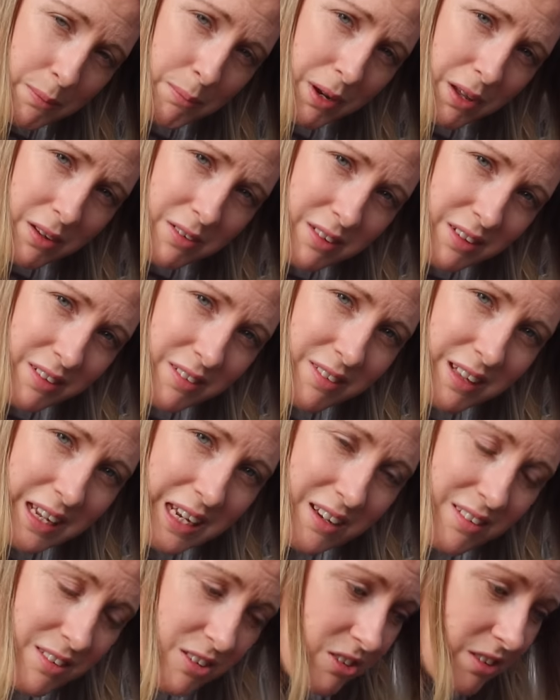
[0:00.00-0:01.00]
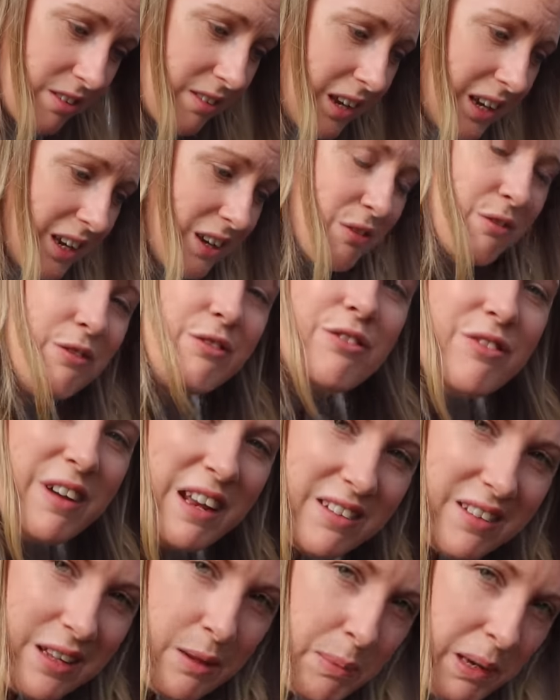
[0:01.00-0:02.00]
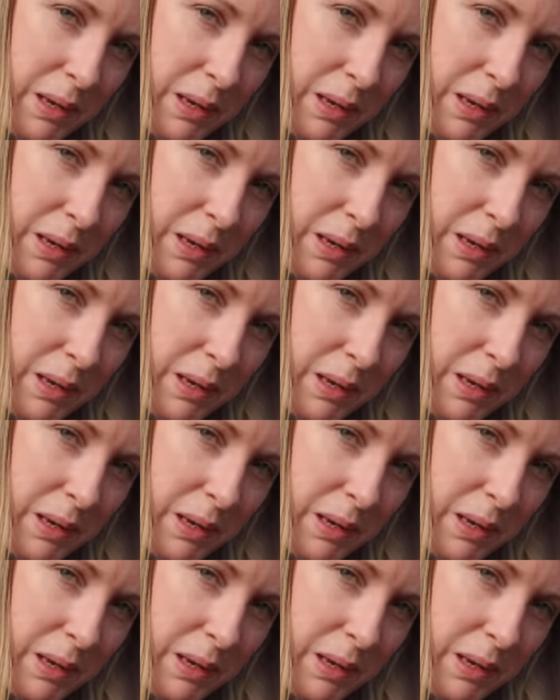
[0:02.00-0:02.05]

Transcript: of planting seeds. It's just like confetti